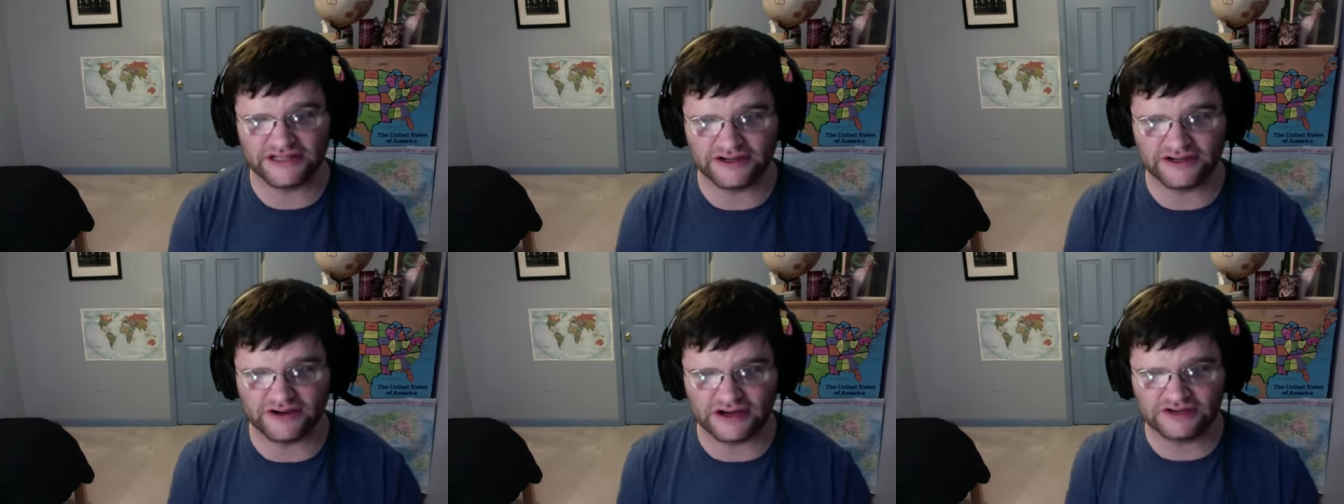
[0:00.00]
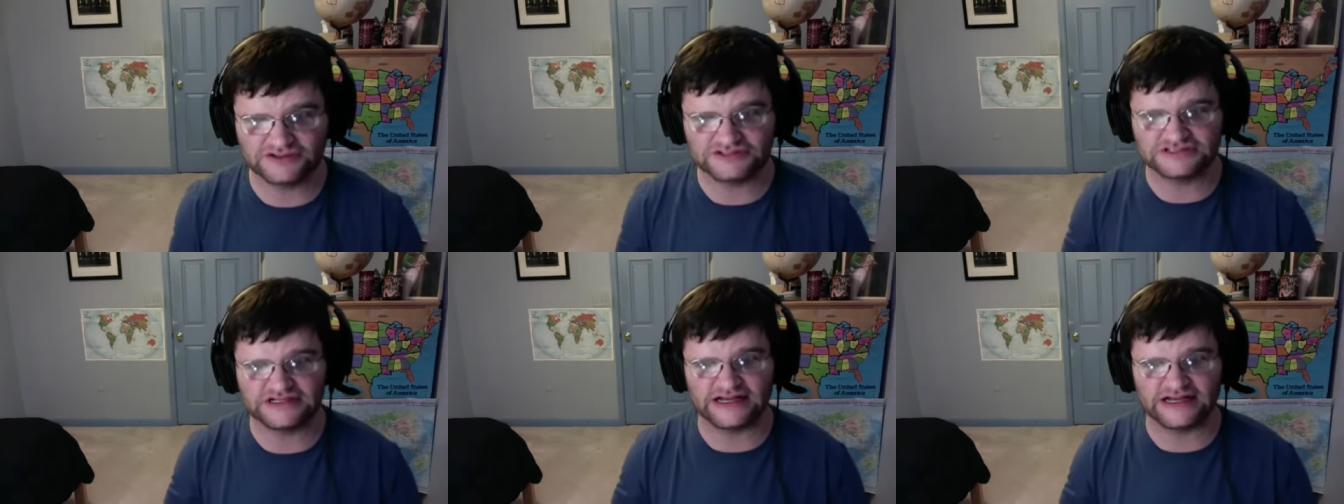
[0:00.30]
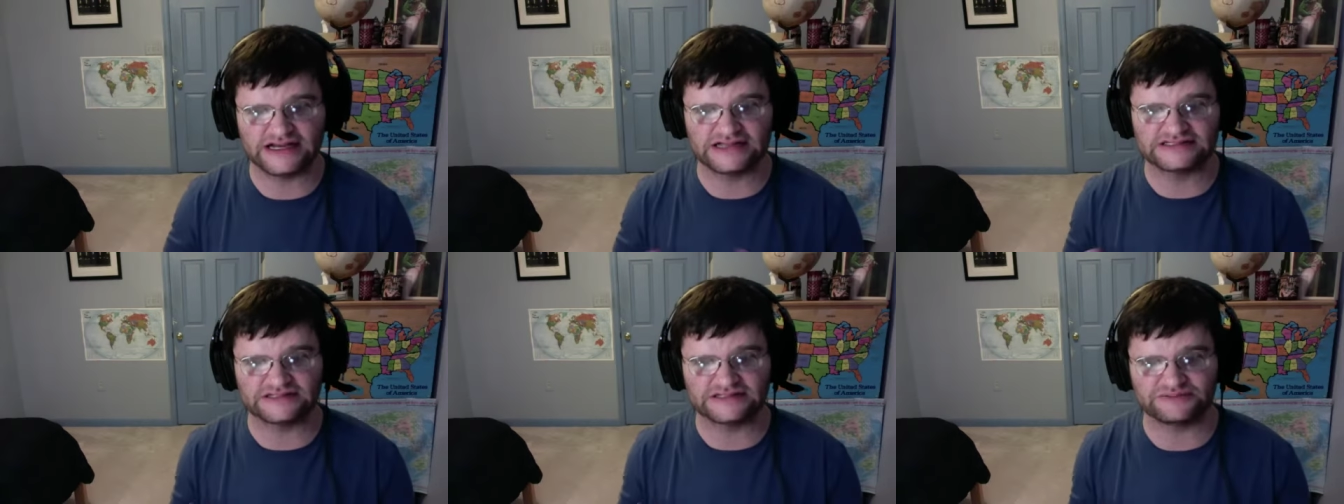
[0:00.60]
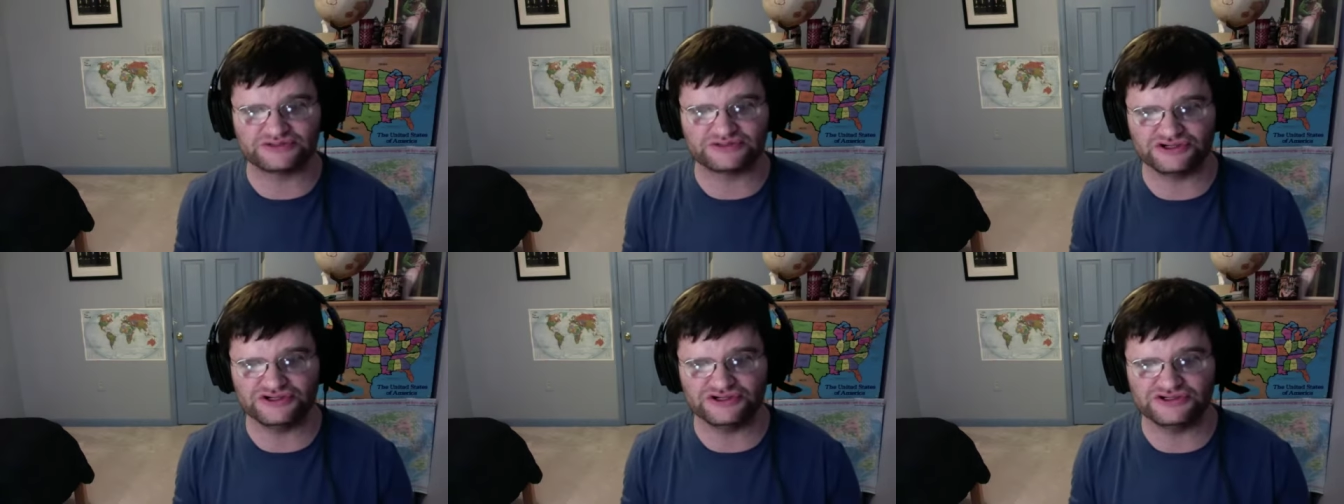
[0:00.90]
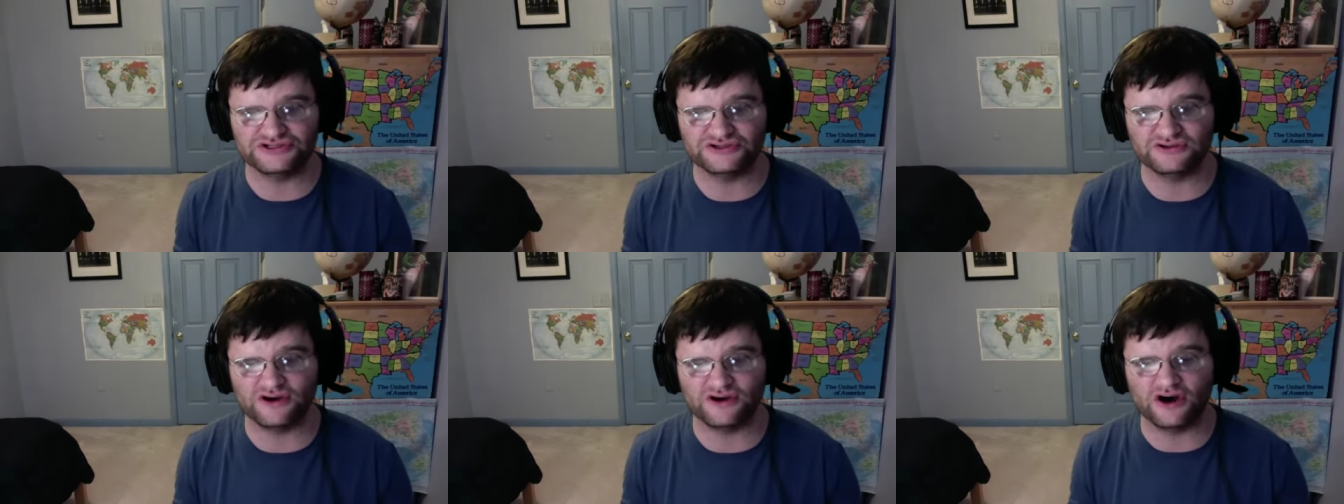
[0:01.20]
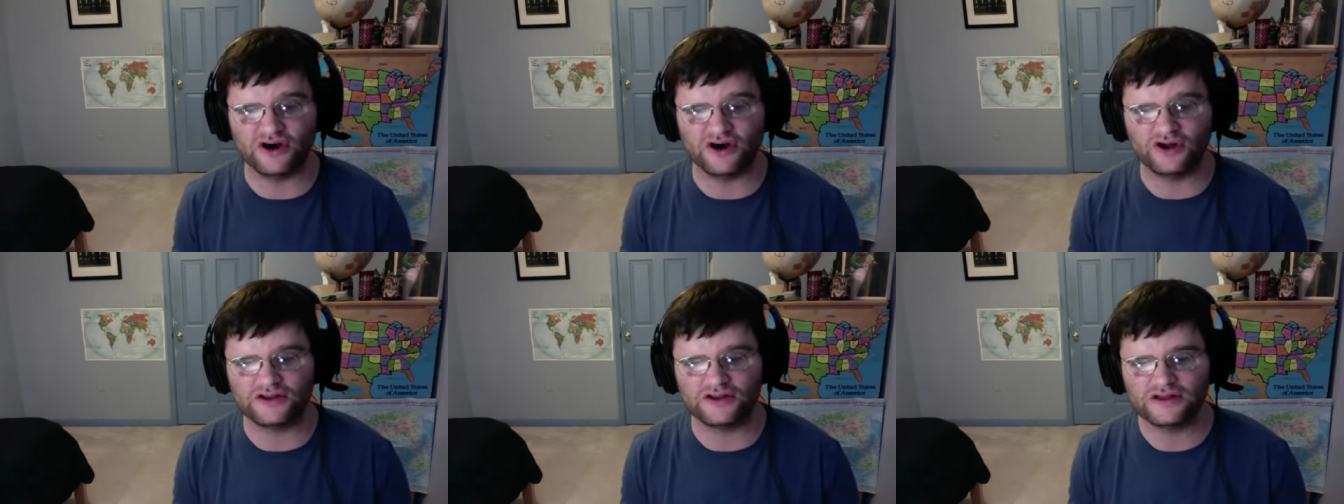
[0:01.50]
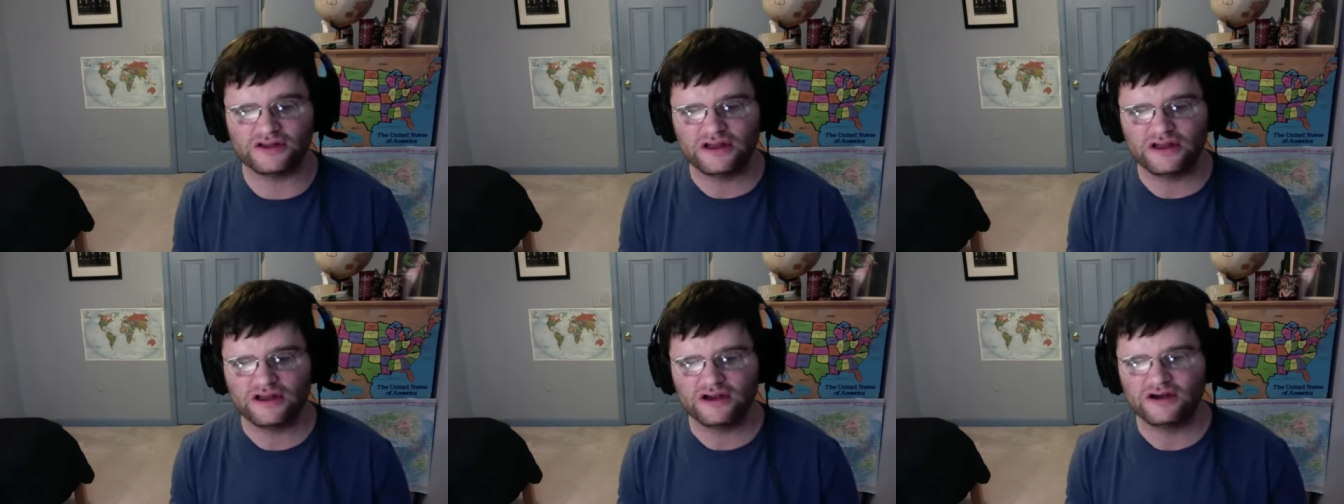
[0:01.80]
You know, understand as I'm sure you do
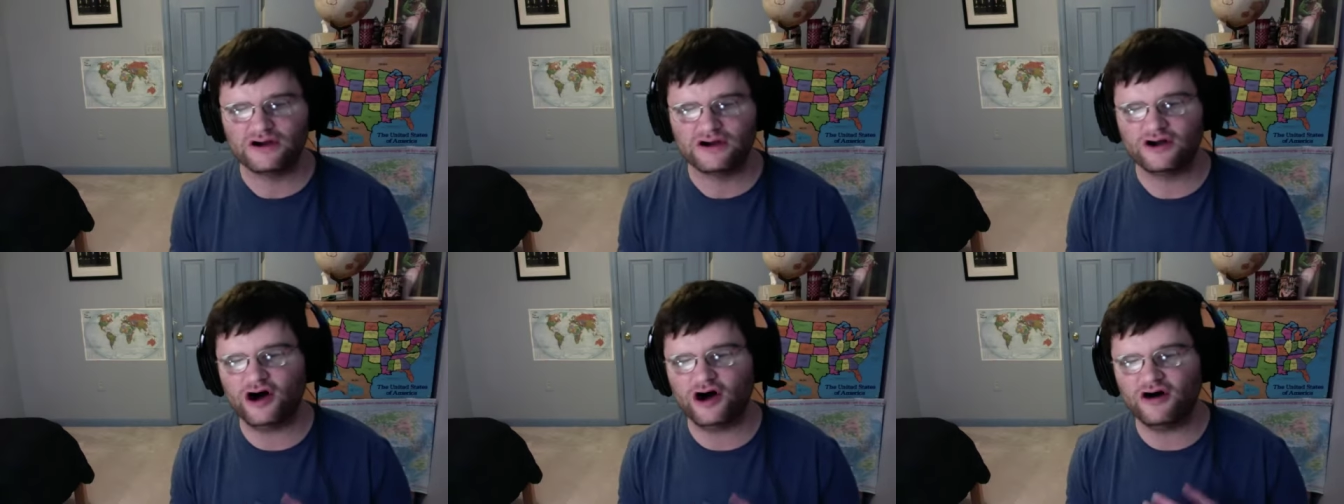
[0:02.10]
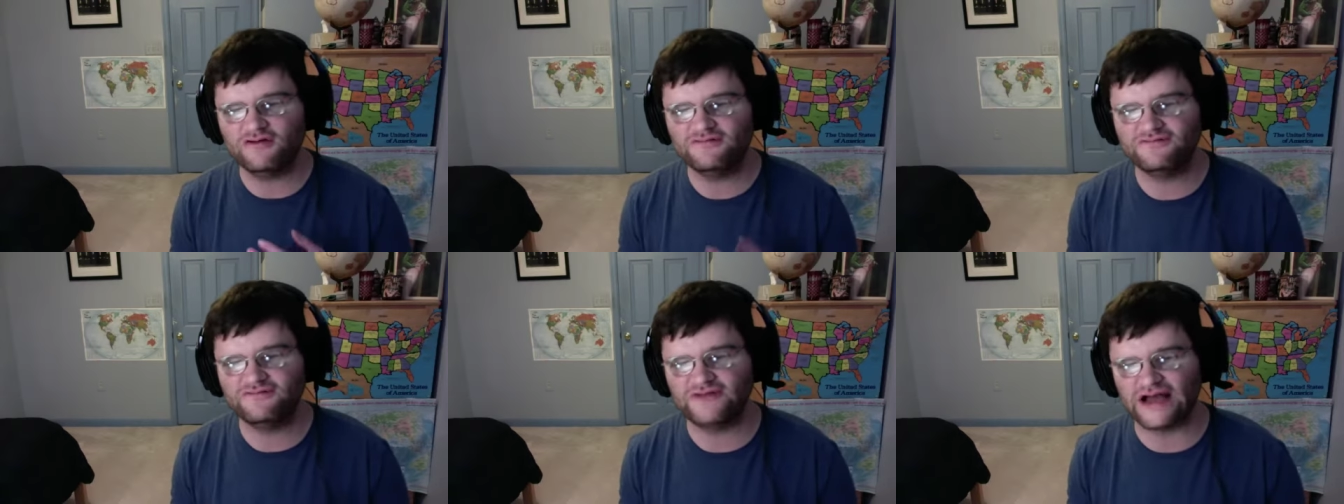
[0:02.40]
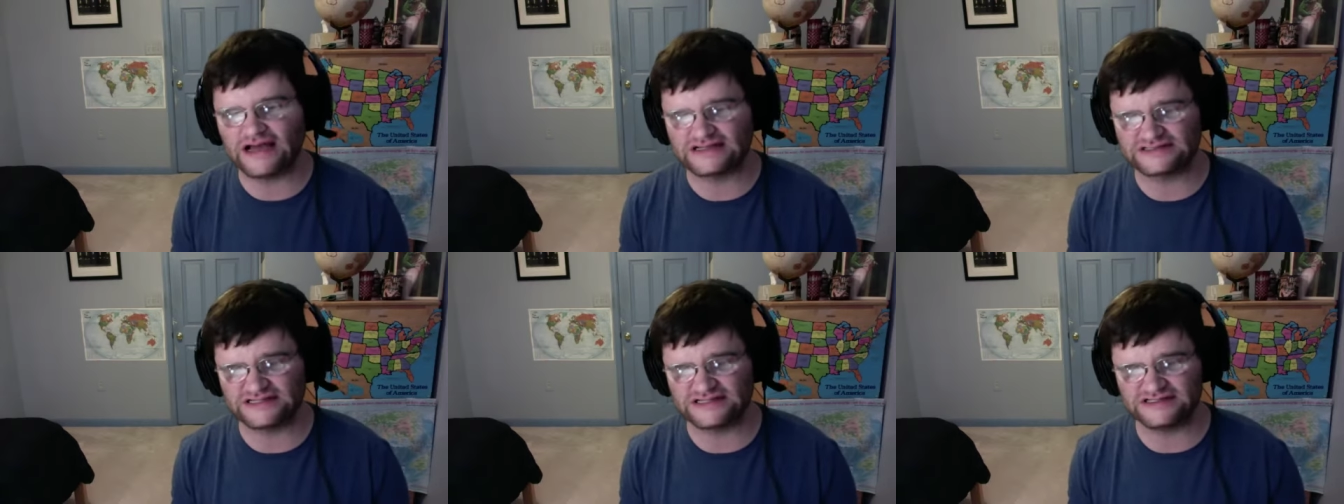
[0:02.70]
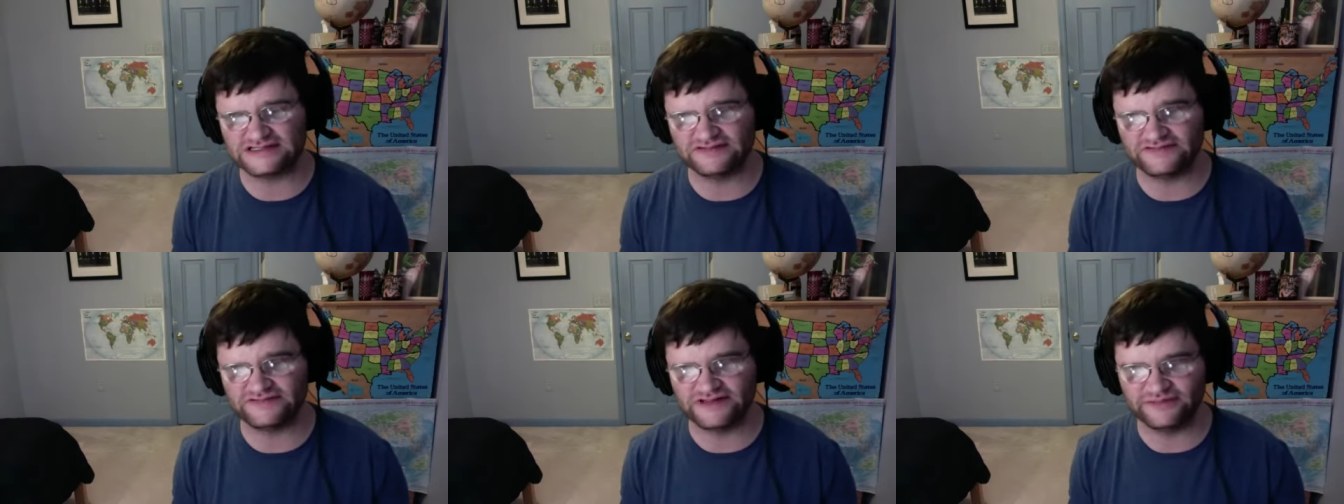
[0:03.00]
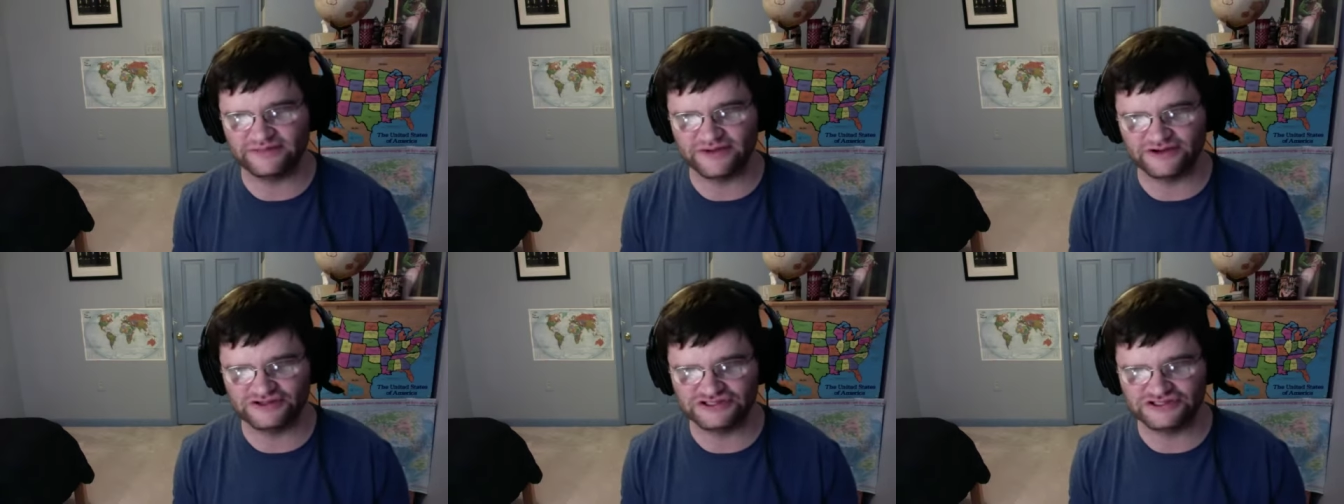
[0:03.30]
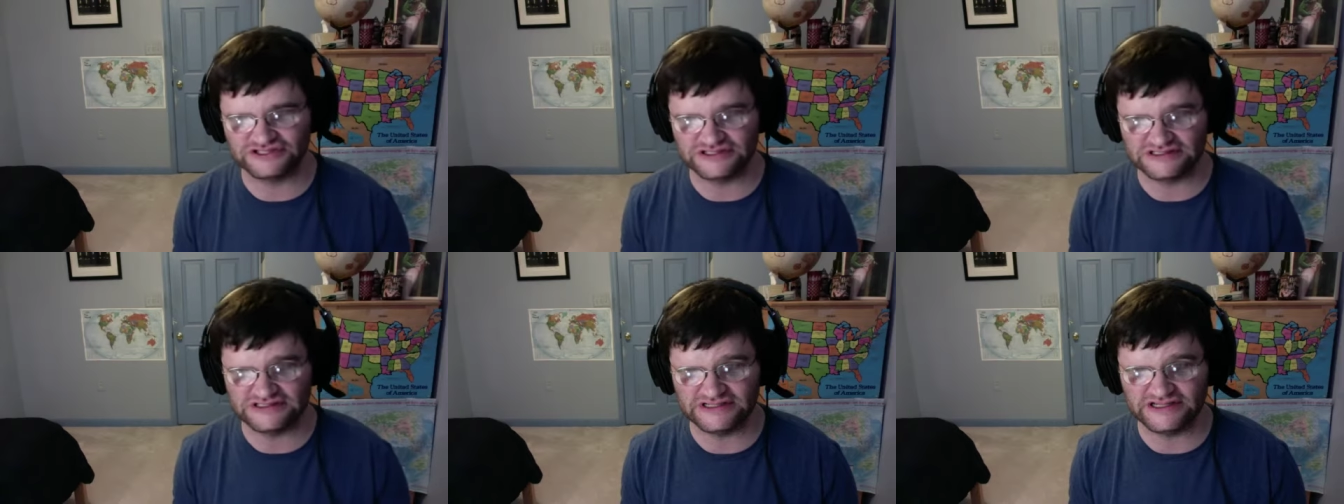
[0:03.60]
all all facets of the emotions.